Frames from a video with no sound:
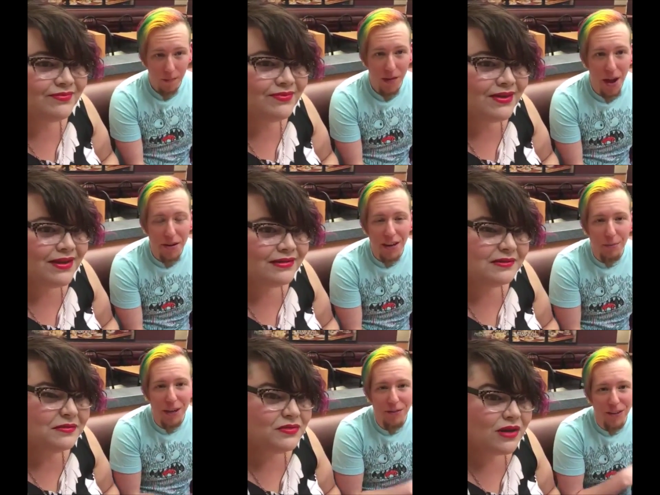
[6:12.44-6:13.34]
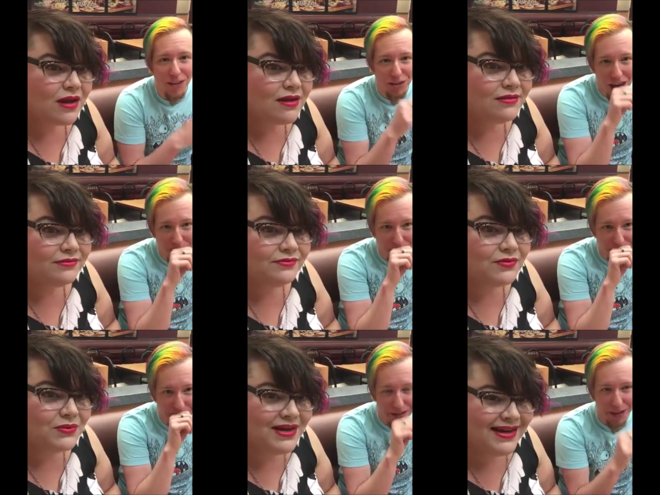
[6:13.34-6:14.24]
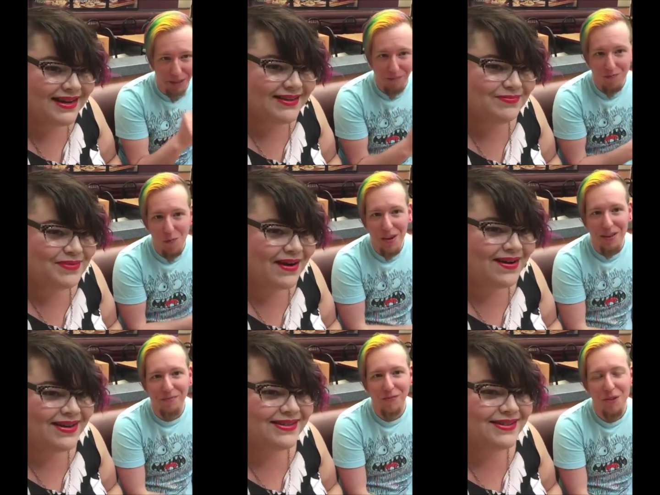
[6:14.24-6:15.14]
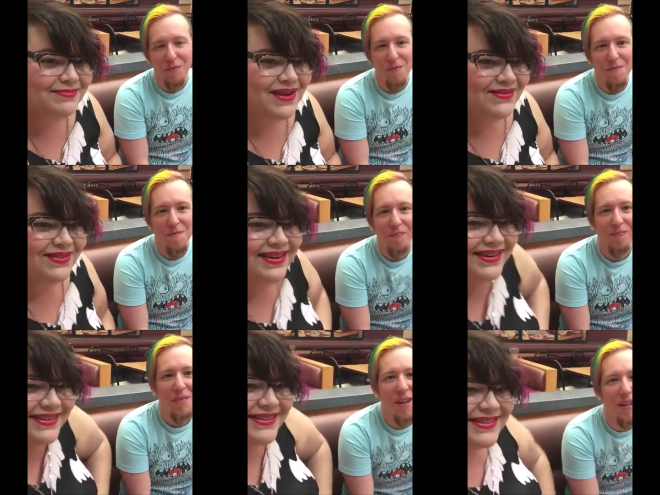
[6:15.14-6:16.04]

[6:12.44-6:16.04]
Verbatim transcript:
Speaker 1: Yeah, you gotta pay for our travel. we need parents to pay for this.